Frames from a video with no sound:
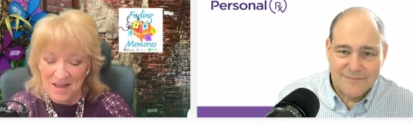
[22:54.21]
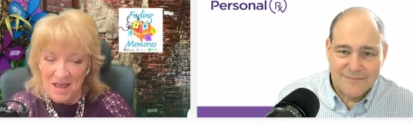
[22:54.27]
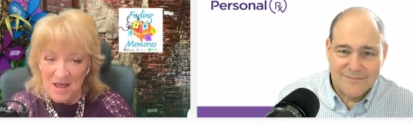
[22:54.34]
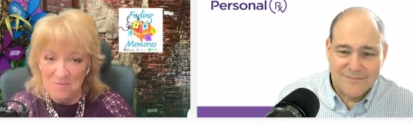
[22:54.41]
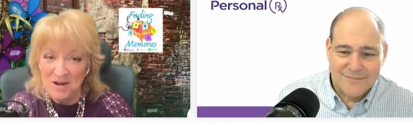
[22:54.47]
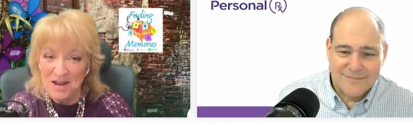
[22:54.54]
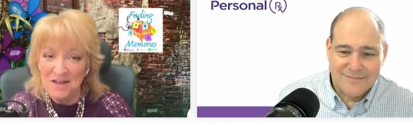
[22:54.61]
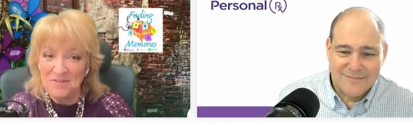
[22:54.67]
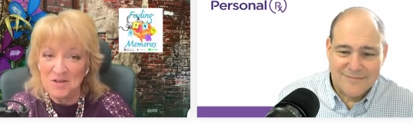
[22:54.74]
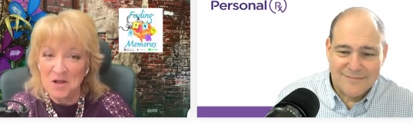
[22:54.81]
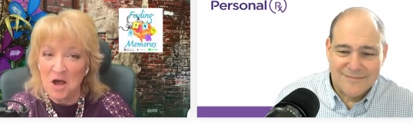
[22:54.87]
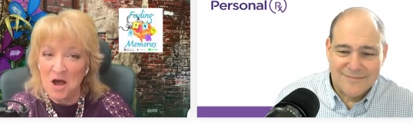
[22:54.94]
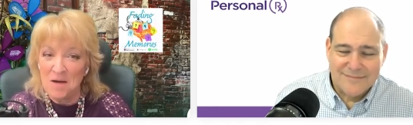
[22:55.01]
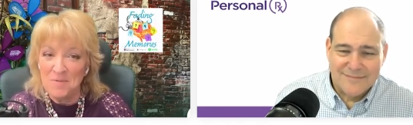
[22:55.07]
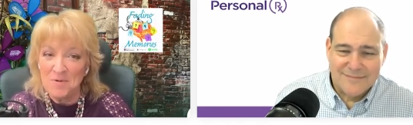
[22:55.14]
Speaker 1: and we had the
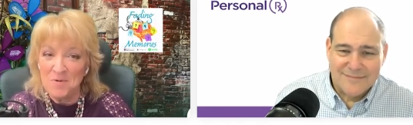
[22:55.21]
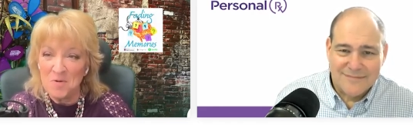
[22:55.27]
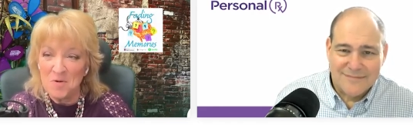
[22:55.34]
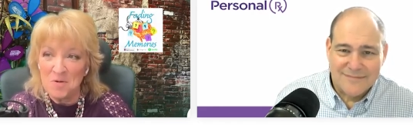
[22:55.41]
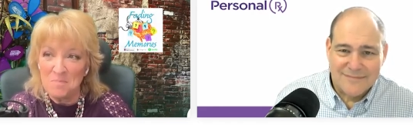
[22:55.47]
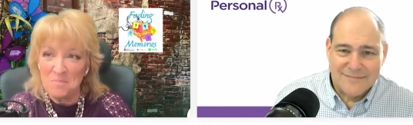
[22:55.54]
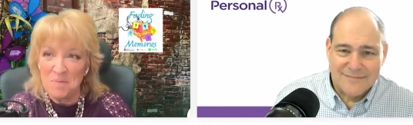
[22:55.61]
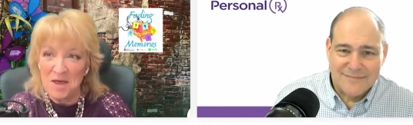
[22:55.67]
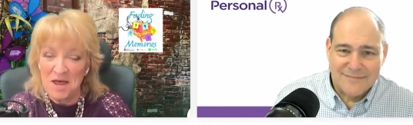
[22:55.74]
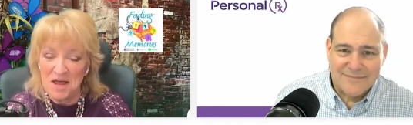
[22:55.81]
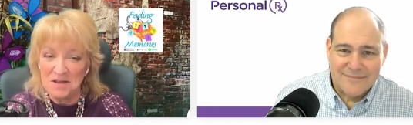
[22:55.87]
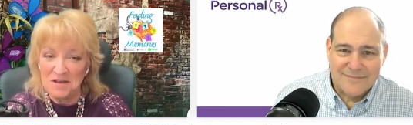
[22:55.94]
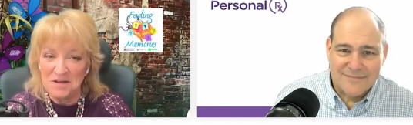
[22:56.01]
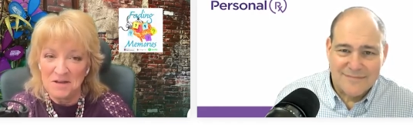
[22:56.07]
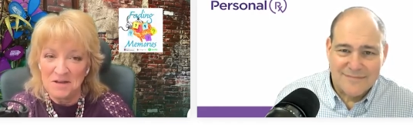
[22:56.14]
Commodore
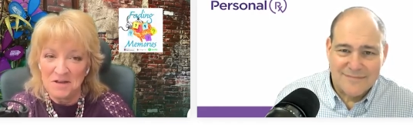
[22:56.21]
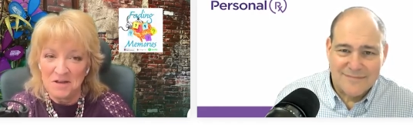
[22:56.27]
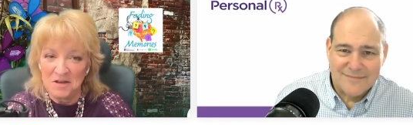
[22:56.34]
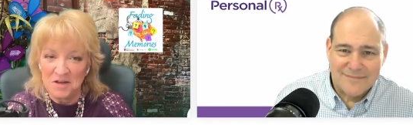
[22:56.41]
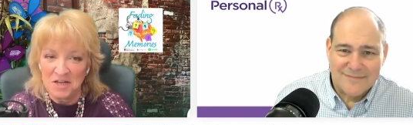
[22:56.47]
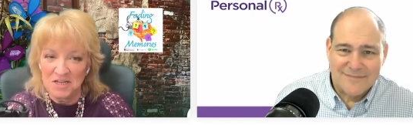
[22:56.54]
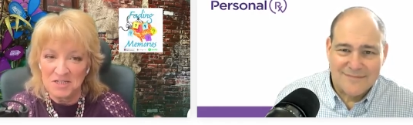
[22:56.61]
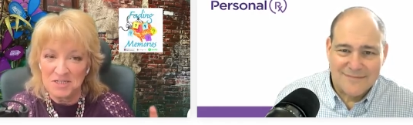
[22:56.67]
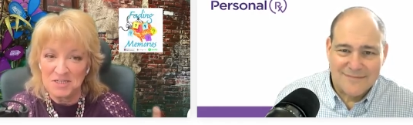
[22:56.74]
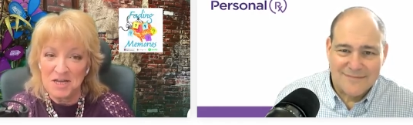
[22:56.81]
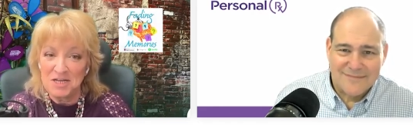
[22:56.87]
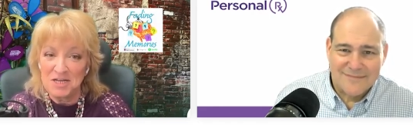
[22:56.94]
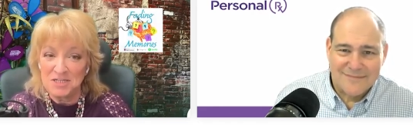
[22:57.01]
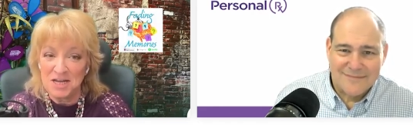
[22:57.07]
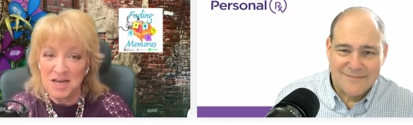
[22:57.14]
PET
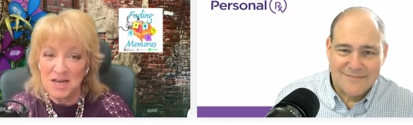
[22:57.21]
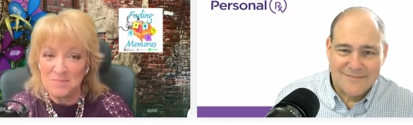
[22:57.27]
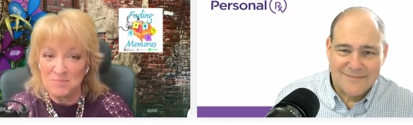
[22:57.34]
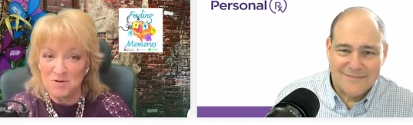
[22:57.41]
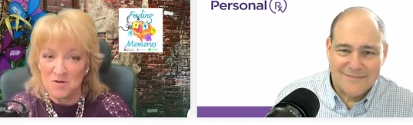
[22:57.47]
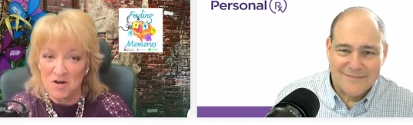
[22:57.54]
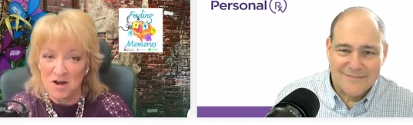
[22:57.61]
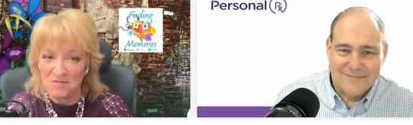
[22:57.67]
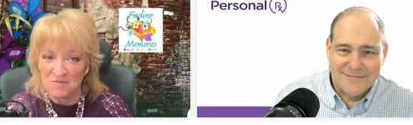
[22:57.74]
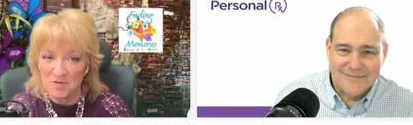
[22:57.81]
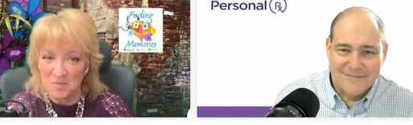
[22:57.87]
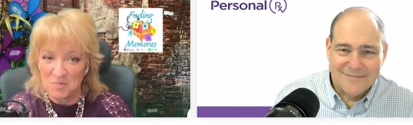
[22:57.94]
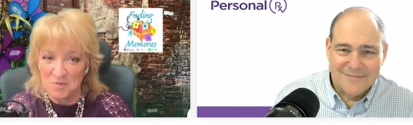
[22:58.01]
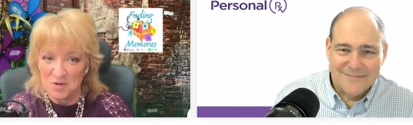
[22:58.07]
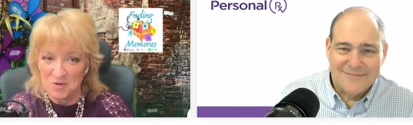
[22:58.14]
cassette tape drive
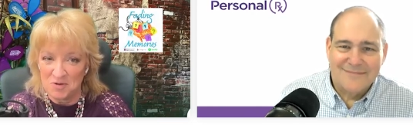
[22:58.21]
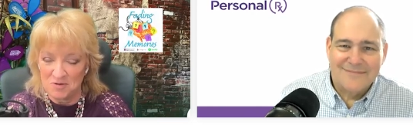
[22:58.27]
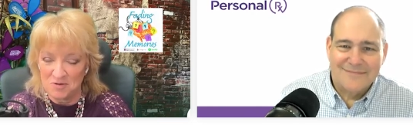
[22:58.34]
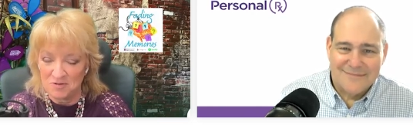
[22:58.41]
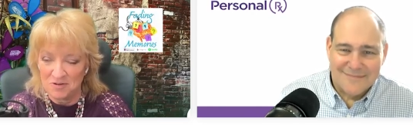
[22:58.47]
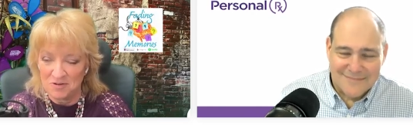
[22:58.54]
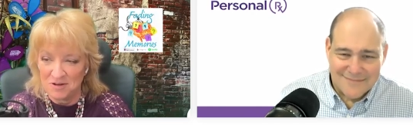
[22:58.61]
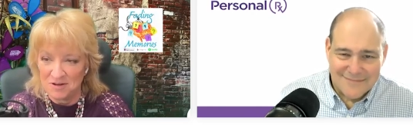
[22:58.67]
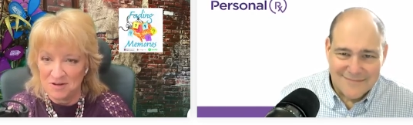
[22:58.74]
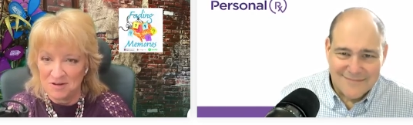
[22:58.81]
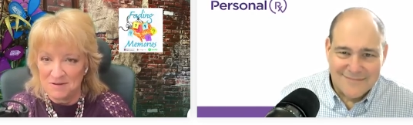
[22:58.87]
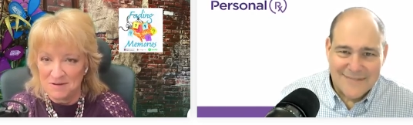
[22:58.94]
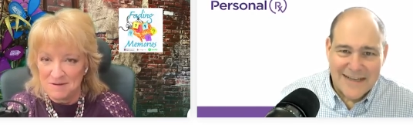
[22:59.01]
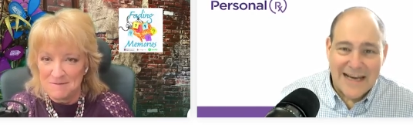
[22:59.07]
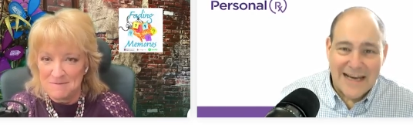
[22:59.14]
computers. Mm-hmm.
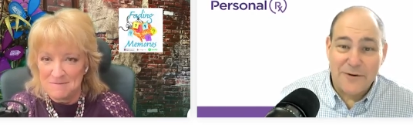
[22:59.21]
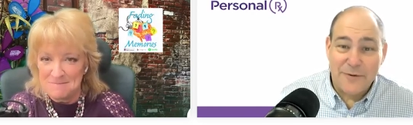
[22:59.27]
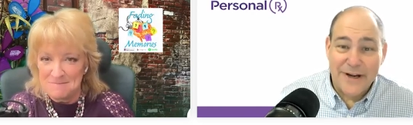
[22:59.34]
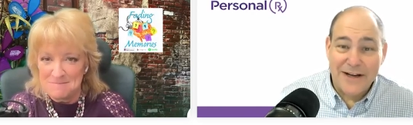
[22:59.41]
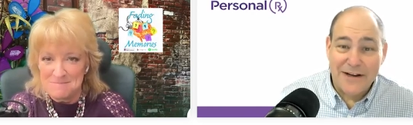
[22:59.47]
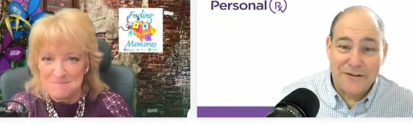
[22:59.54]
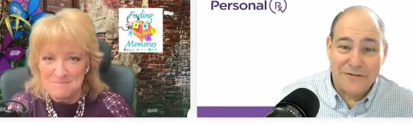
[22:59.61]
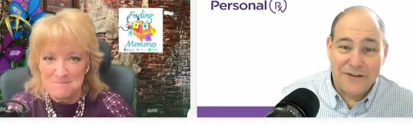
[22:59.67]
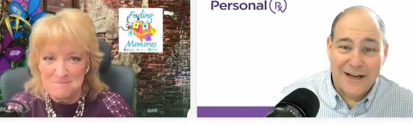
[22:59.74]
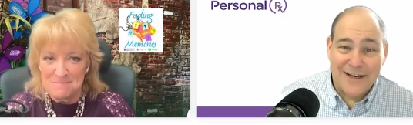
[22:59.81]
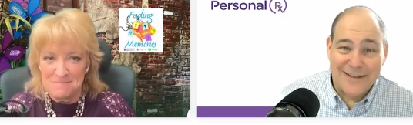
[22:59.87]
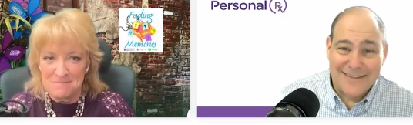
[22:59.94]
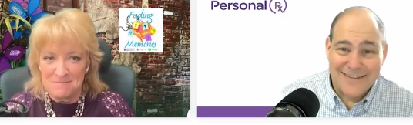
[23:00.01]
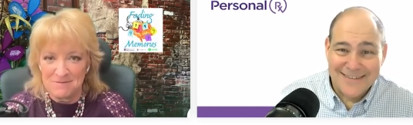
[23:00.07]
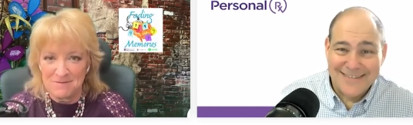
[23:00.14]
Speaker 2: I had a Radio
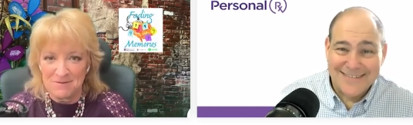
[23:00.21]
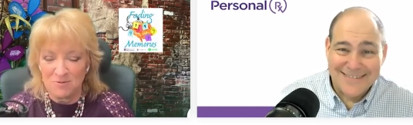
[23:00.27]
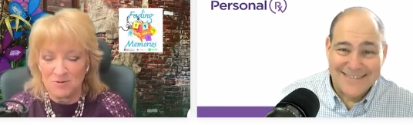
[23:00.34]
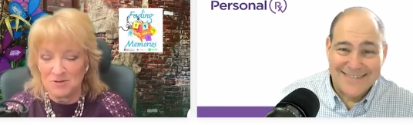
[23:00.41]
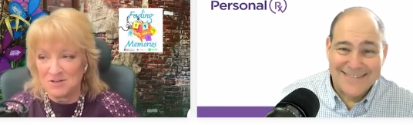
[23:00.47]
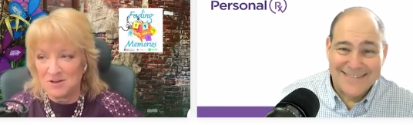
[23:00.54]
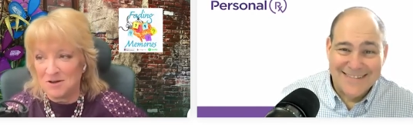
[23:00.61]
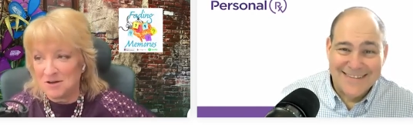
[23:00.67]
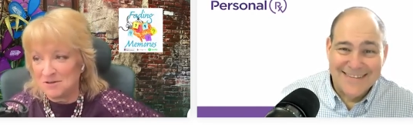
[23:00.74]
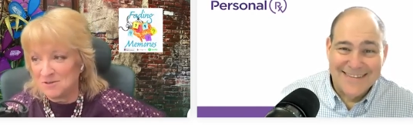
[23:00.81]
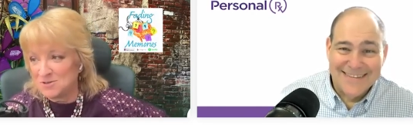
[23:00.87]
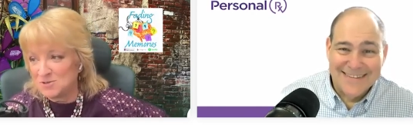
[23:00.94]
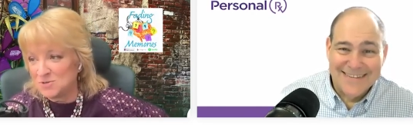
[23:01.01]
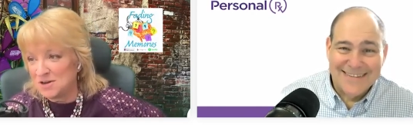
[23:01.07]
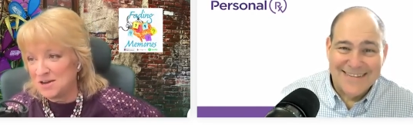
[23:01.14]
Shack.
Speaker 1: Oh, good God,
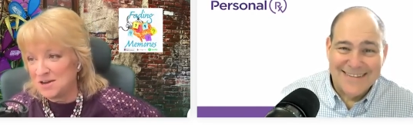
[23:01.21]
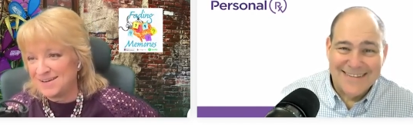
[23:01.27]
those were